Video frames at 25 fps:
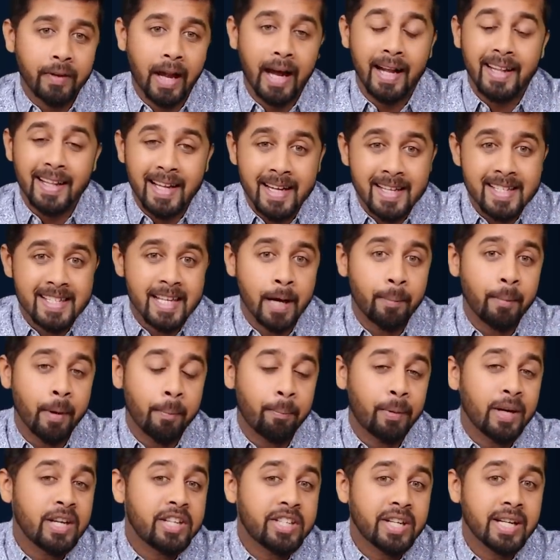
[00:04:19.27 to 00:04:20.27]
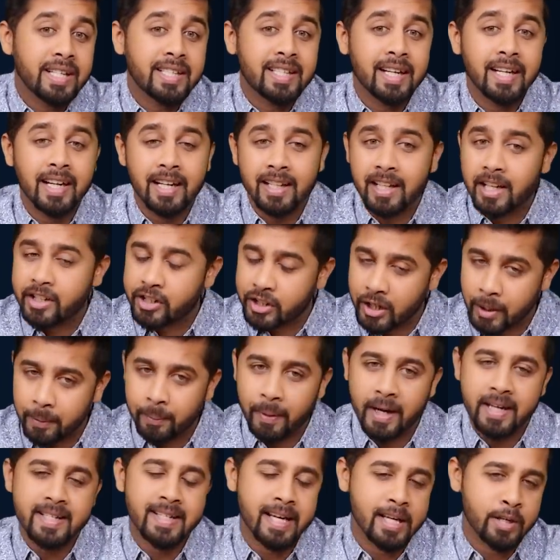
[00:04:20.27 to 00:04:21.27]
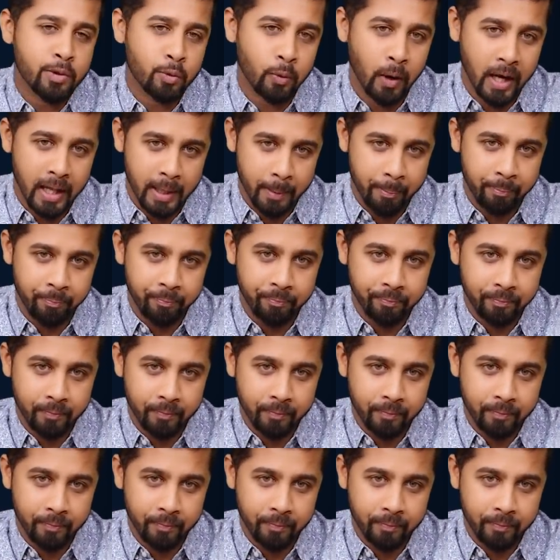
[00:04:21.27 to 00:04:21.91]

and there's some appreciation in the share price as well.